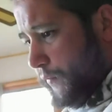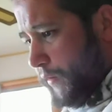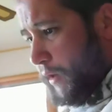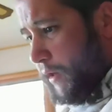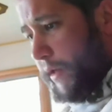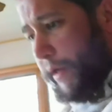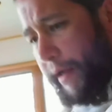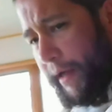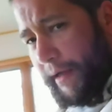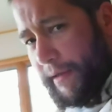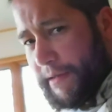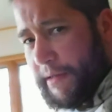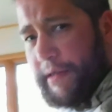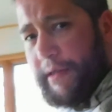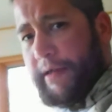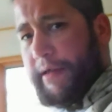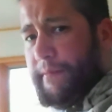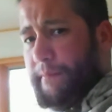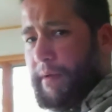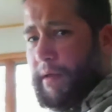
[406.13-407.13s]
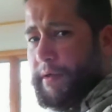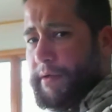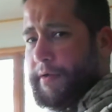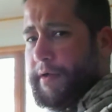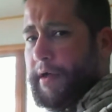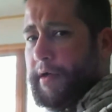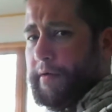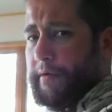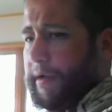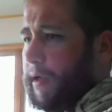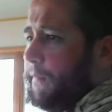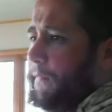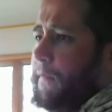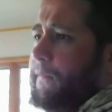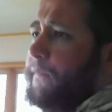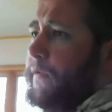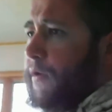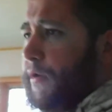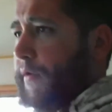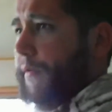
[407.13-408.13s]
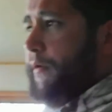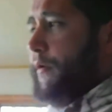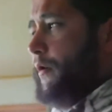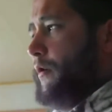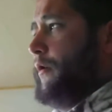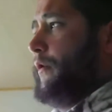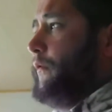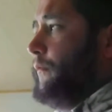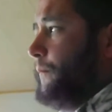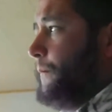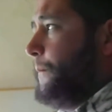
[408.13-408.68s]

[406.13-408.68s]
run the AC in my truck. Not for very long.